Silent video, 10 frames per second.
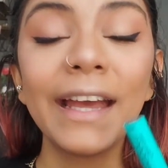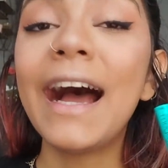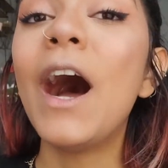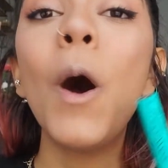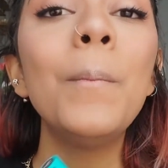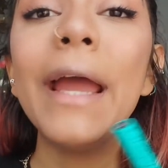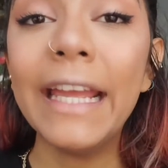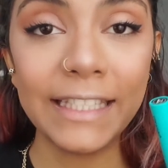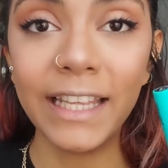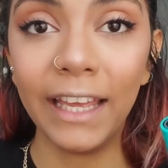
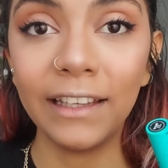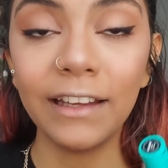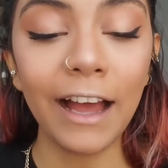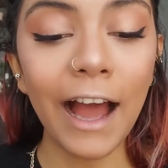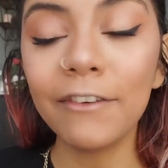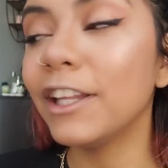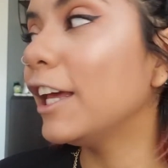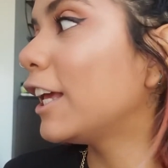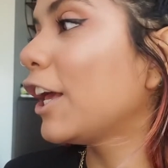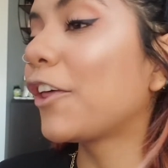Amazing. I have
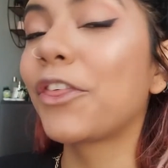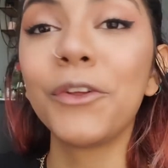like